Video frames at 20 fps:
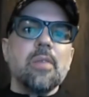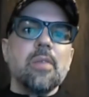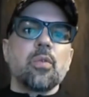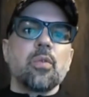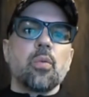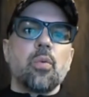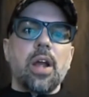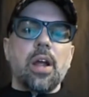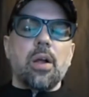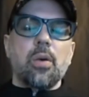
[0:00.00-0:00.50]

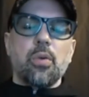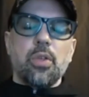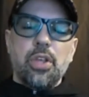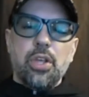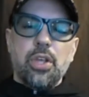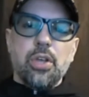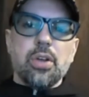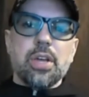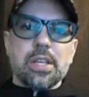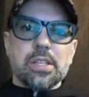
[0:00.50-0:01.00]
where
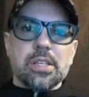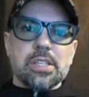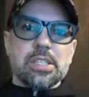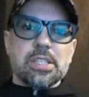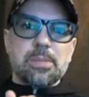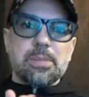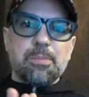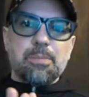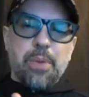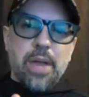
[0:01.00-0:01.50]
you can
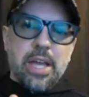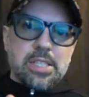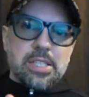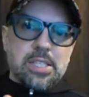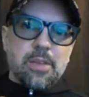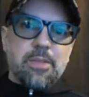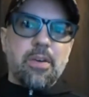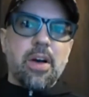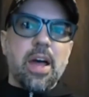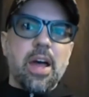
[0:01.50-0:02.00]

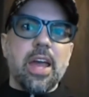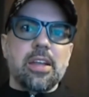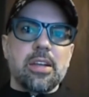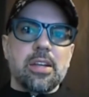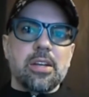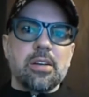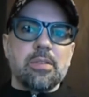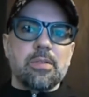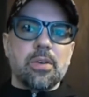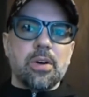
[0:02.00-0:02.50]
specify an
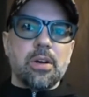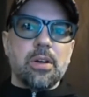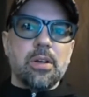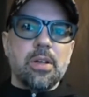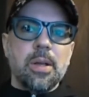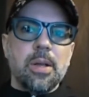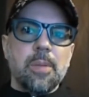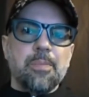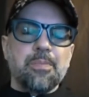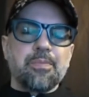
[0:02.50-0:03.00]
interval,
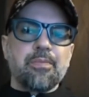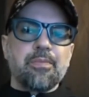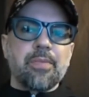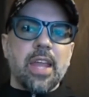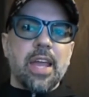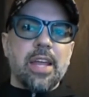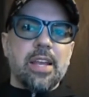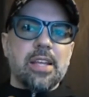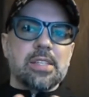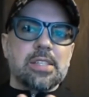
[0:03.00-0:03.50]

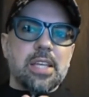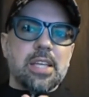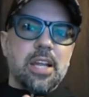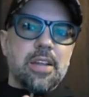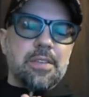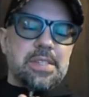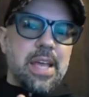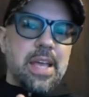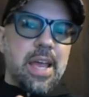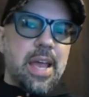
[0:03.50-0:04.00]
and instead of
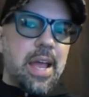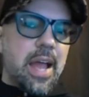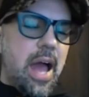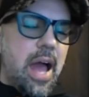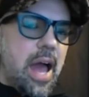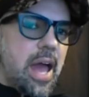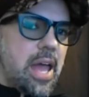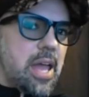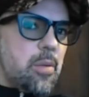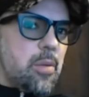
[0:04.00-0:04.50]
saying
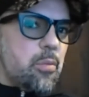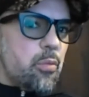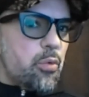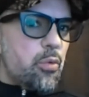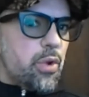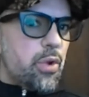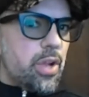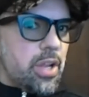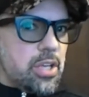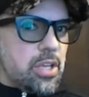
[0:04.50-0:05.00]
I am
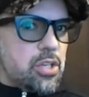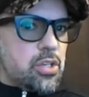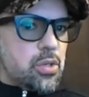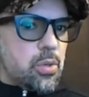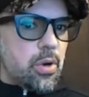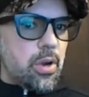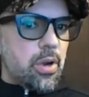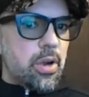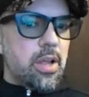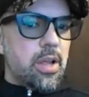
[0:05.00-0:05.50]
really
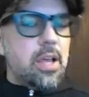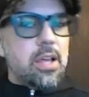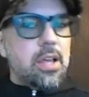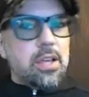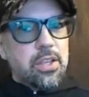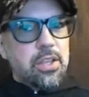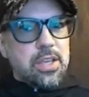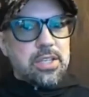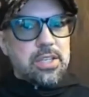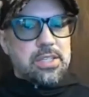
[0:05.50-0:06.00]
sure,
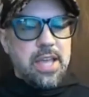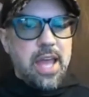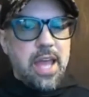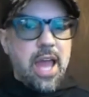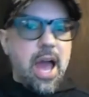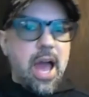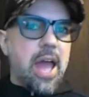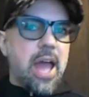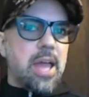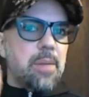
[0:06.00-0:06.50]
you can say
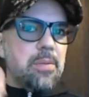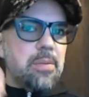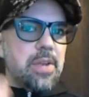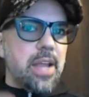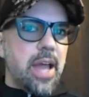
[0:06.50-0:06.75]
I am